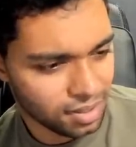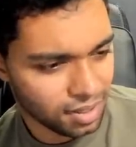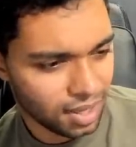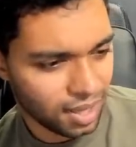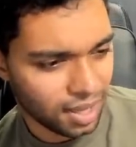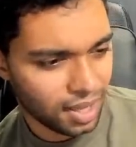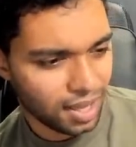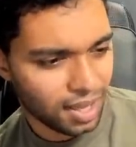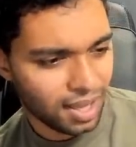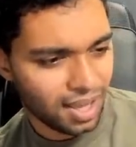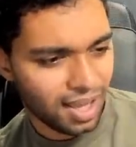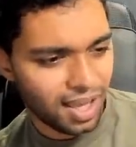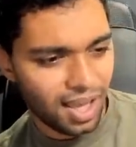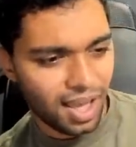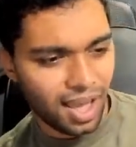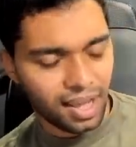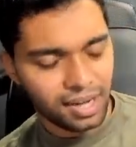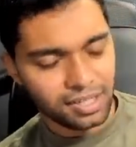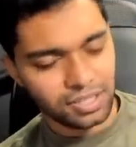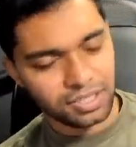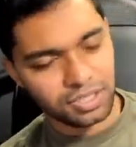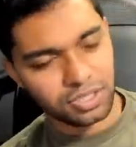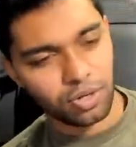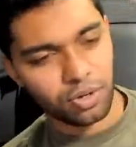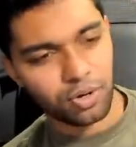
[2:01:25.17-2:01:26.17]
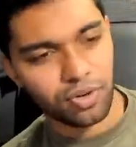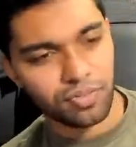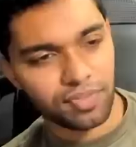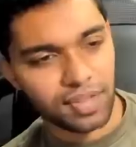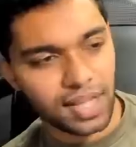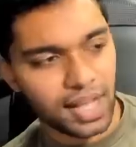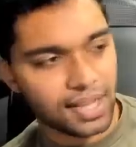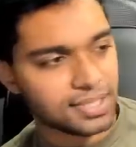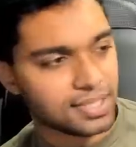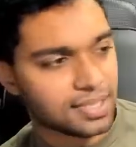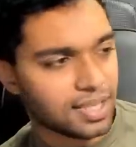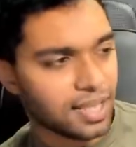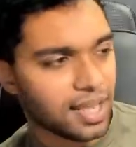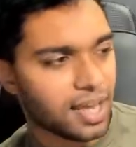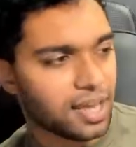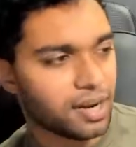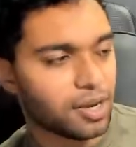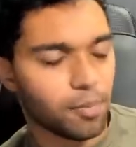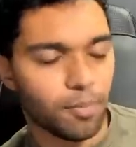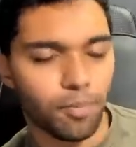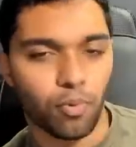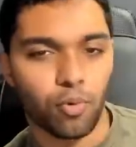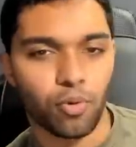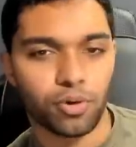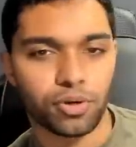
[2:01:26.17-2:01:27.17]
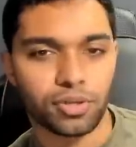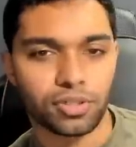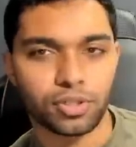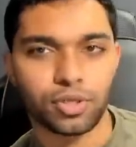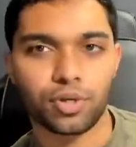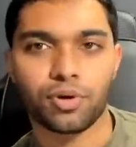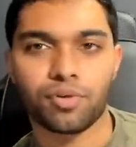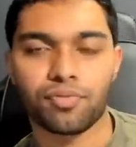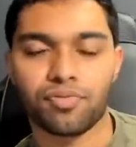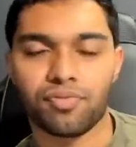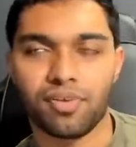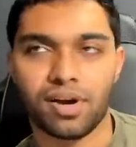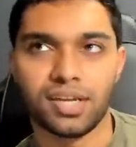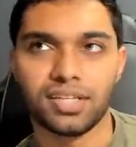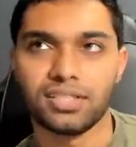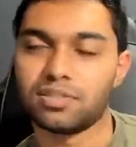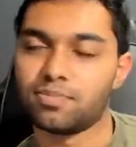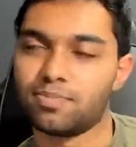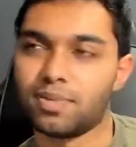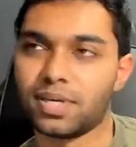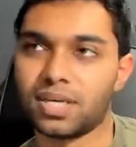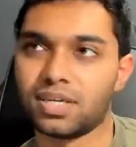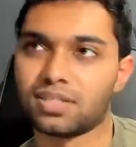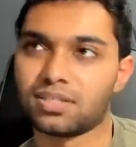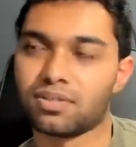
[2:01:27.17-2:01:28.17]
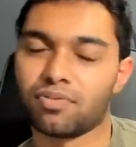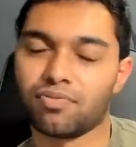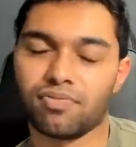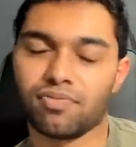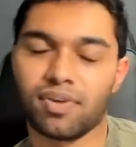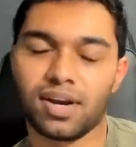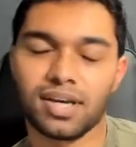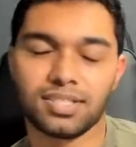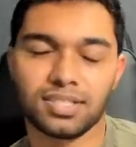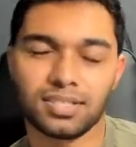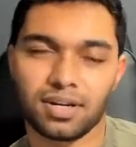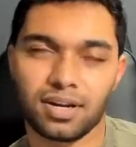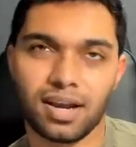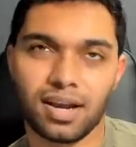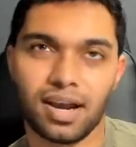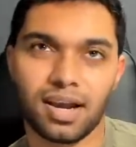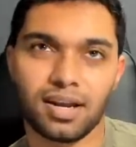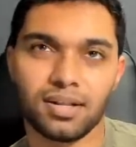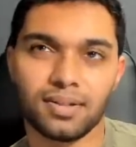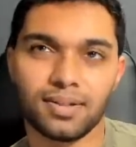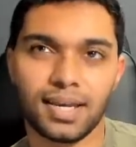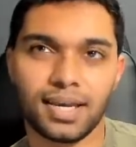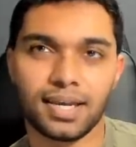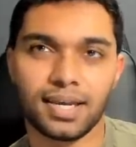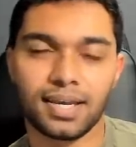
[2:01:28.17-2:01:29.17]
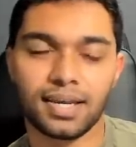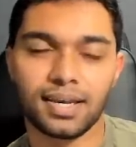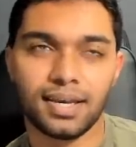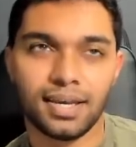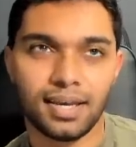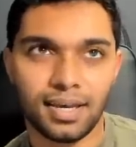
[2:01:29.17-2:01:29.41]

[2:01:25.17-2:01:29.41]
I just don't know if that's that important to her fights because her fights are kind of like